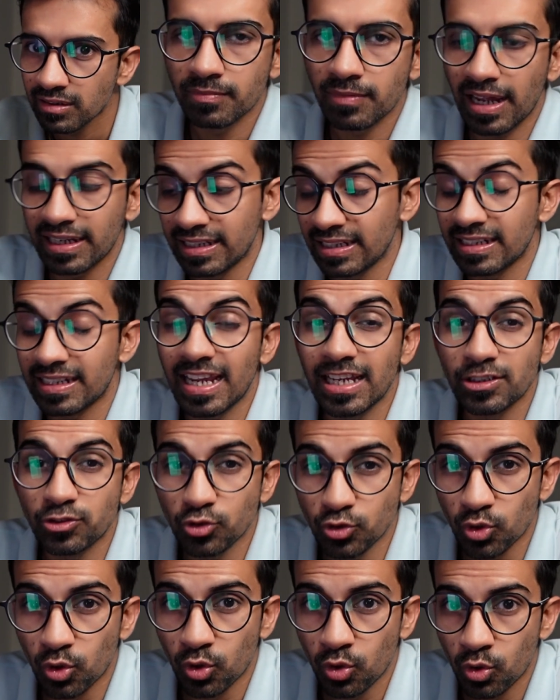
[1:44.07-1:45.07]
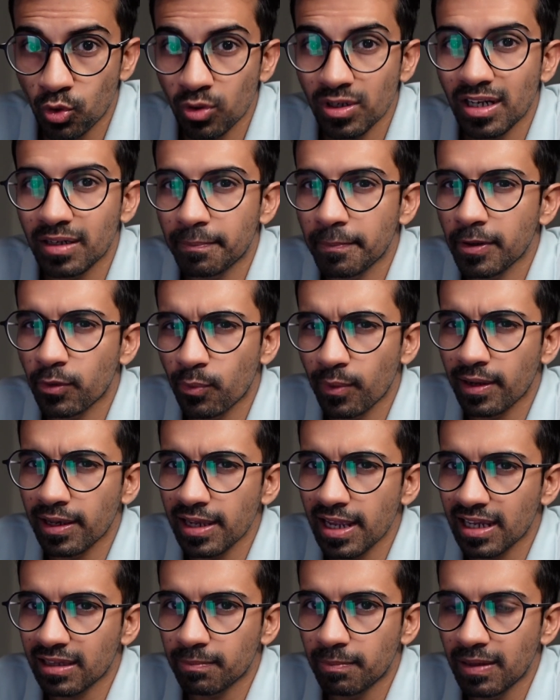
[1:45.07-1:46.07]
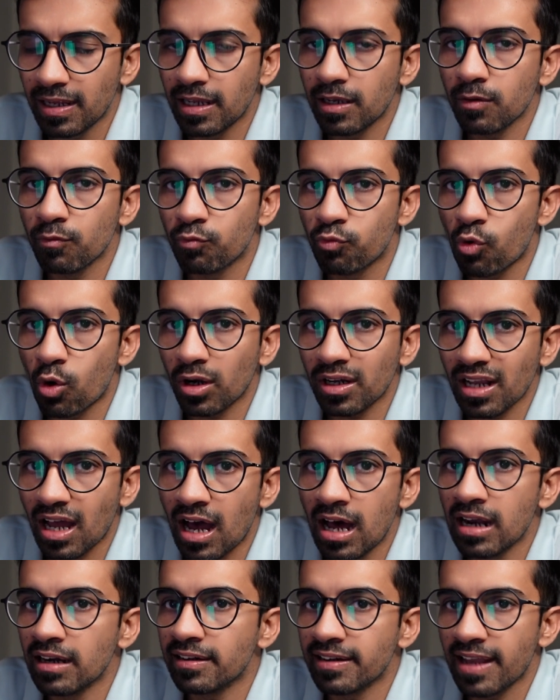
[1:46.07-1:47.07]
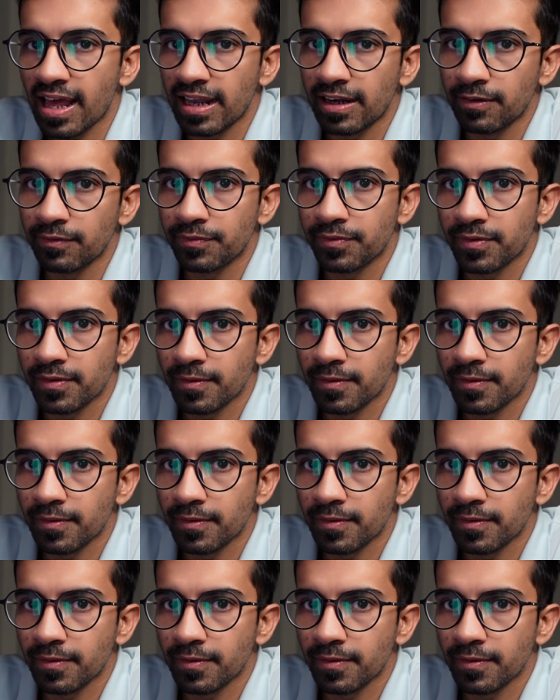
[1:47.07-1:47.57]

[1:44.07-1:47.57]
And in case you don't know, let me quickly explain what are tariffs.